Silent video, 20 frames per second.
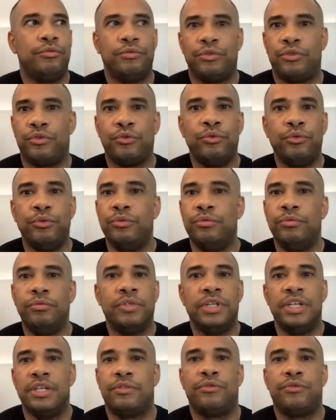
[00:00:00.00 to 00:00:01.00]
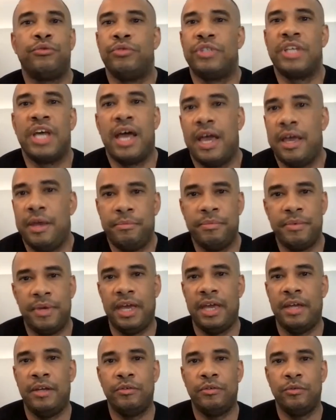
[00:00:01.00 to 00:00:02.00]
through time.
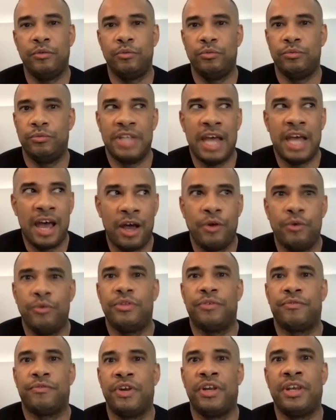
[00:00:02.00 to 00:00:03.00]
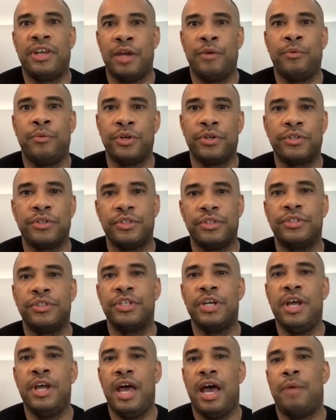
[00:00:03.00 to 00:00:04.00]
And now the frontline workers,
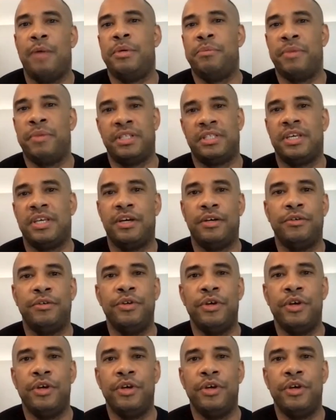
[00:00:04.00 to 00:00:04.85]
Montel,